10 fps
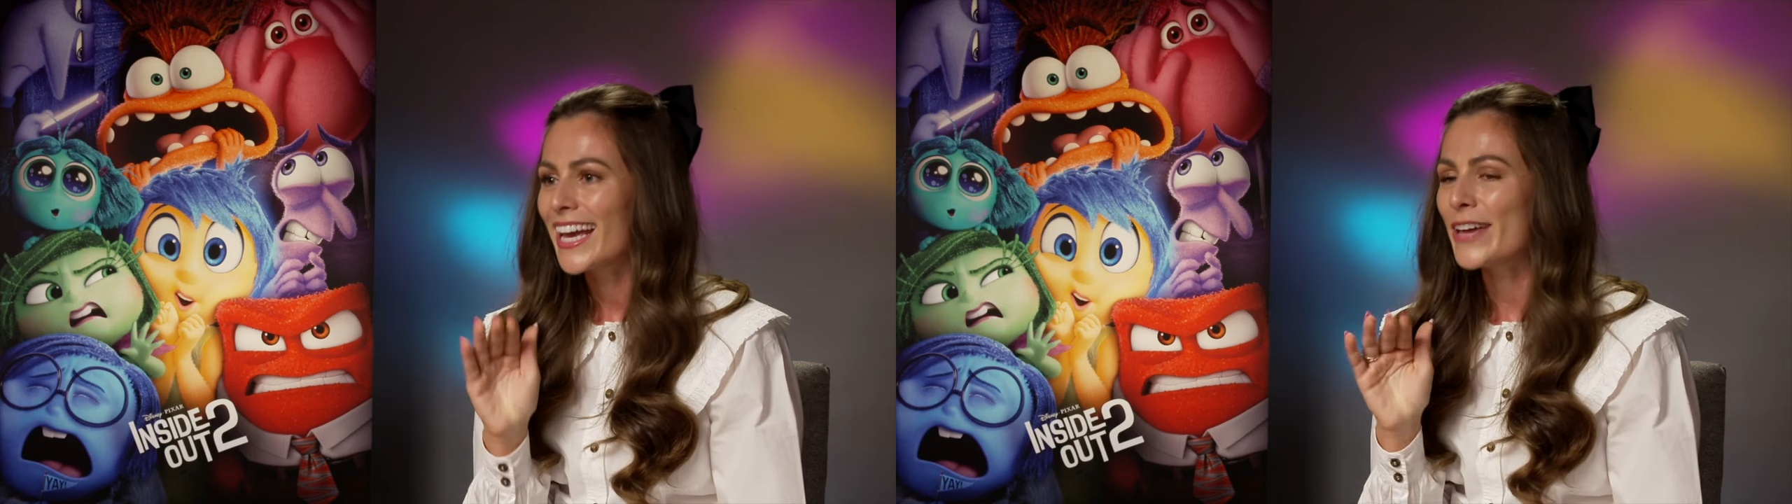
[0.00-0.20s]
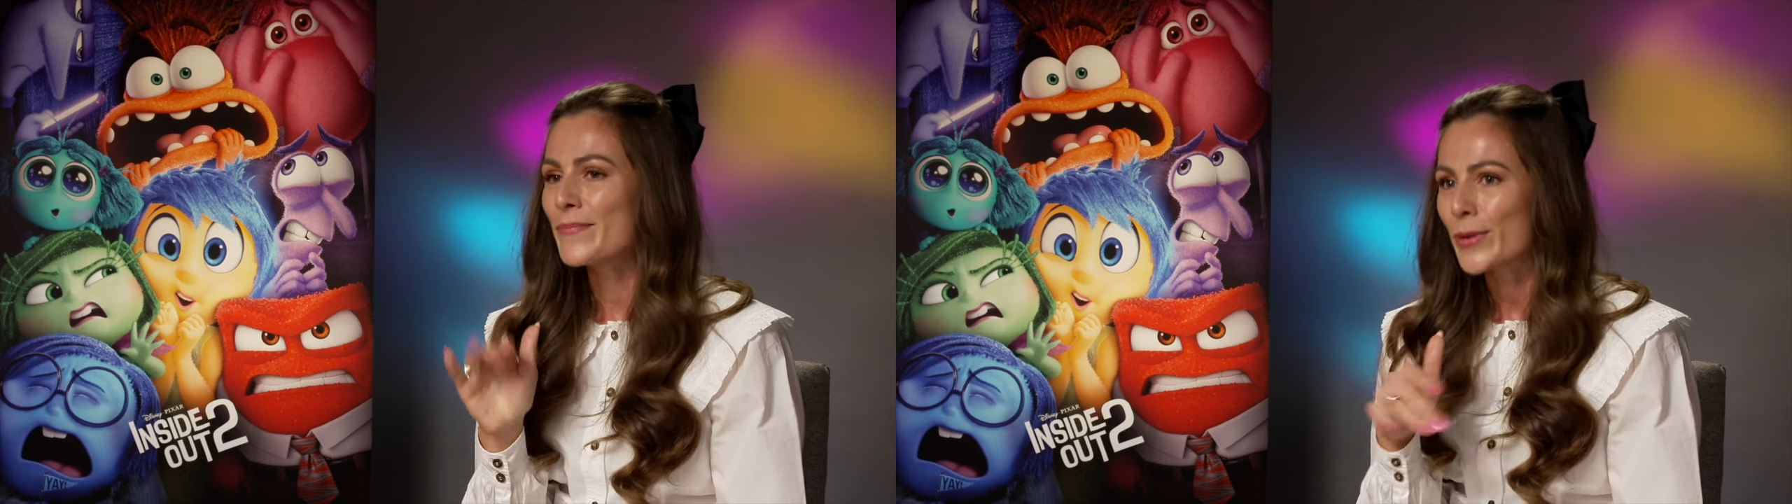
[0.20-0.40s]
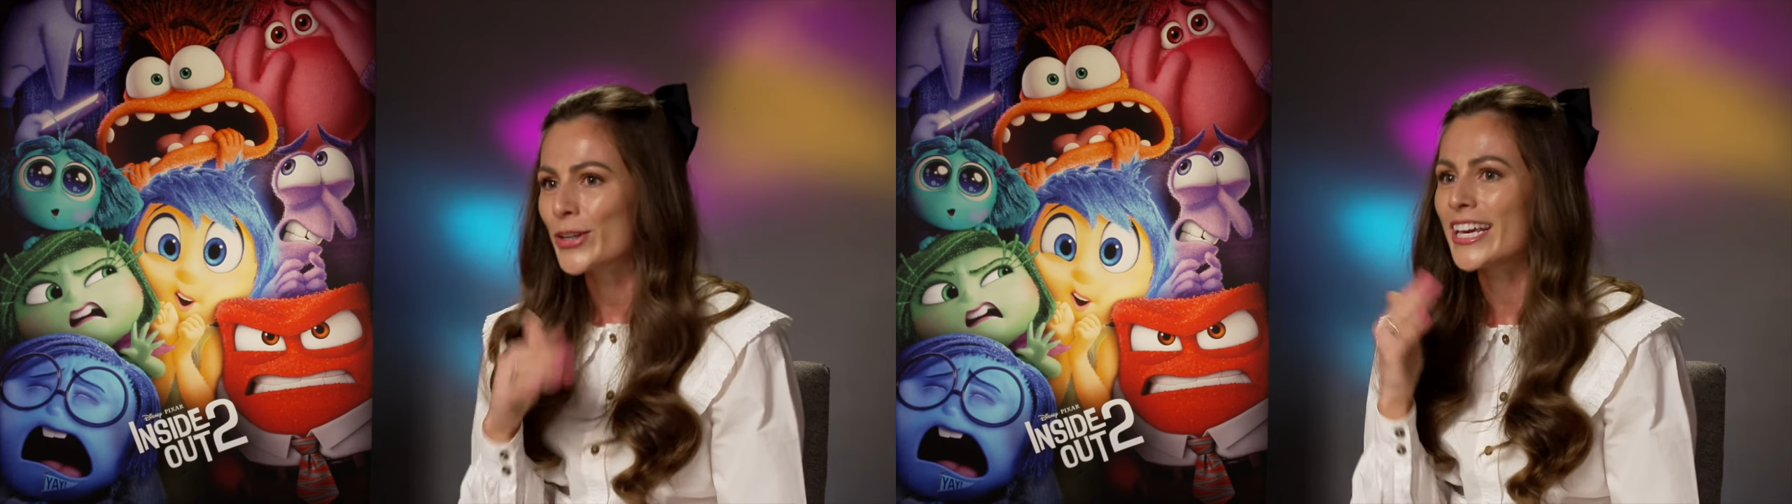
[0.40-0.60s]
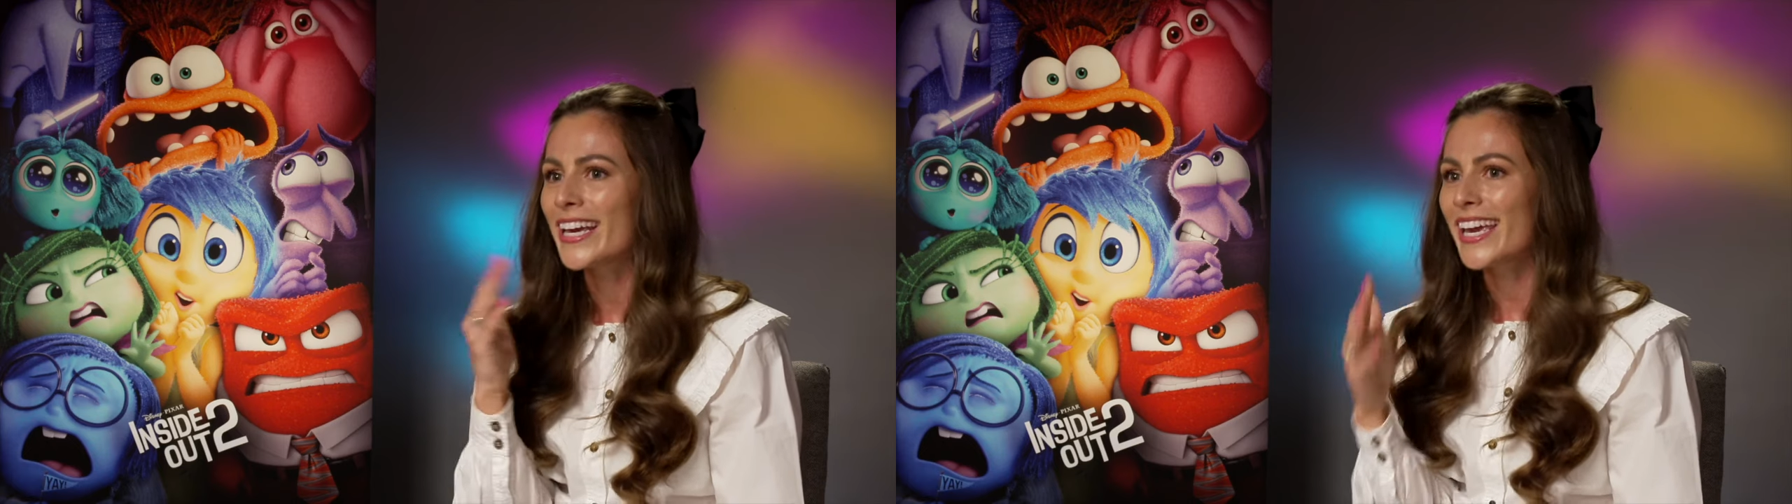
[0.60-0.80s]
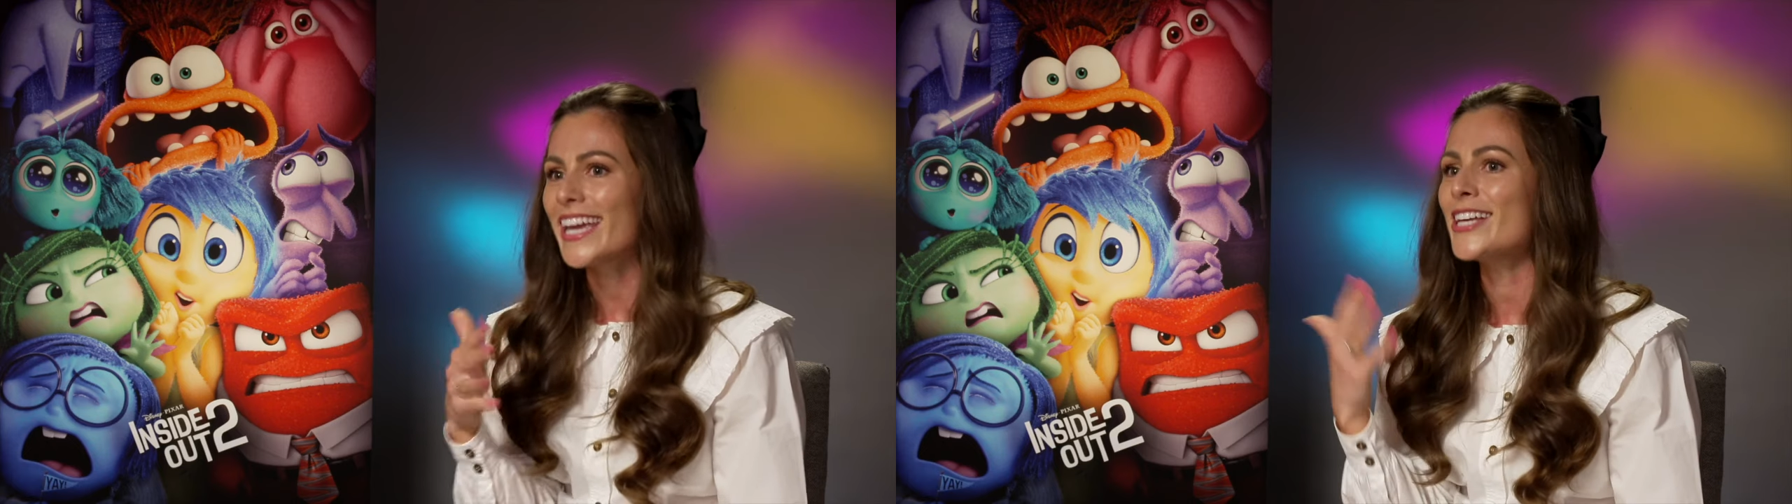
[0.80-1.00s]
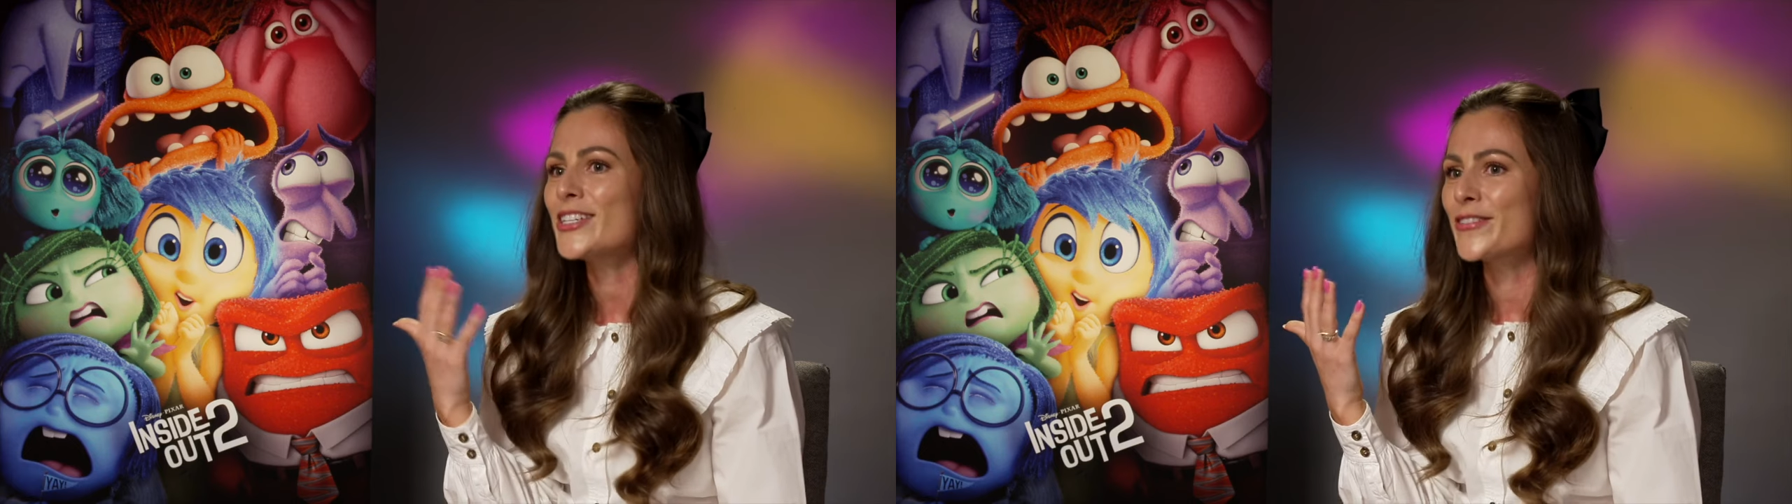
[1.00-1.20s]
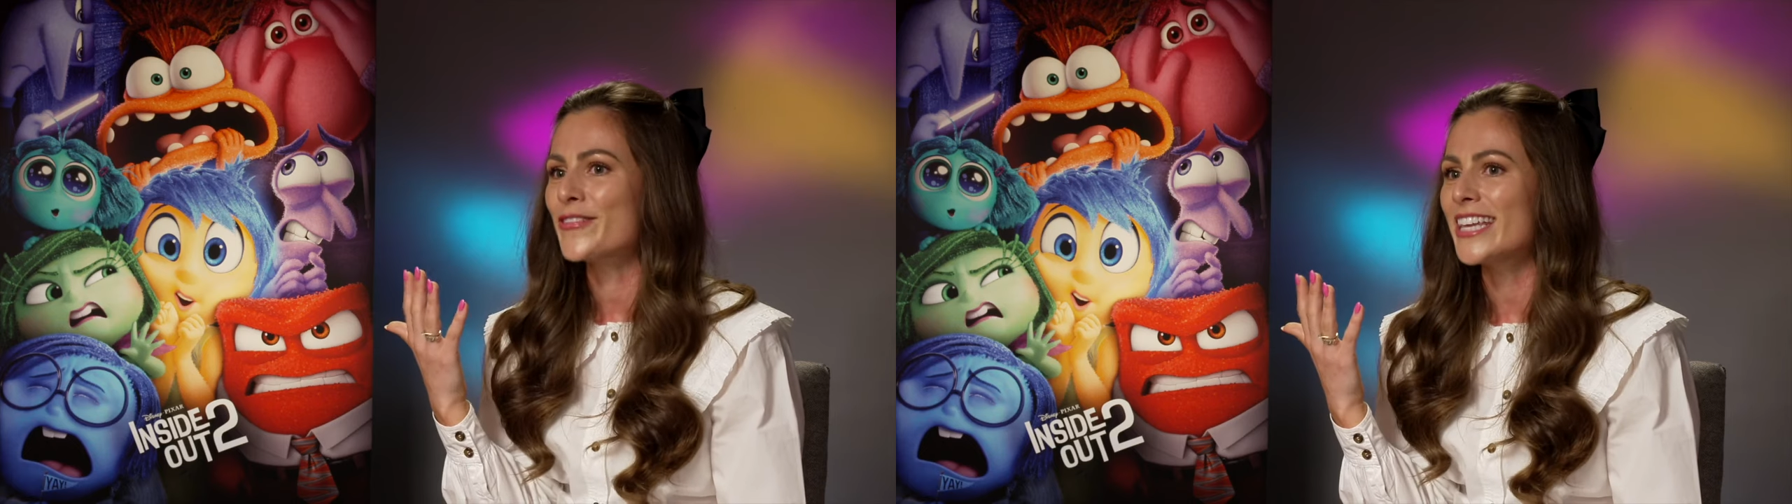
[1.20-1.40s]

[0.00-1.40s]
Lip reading: embodying each of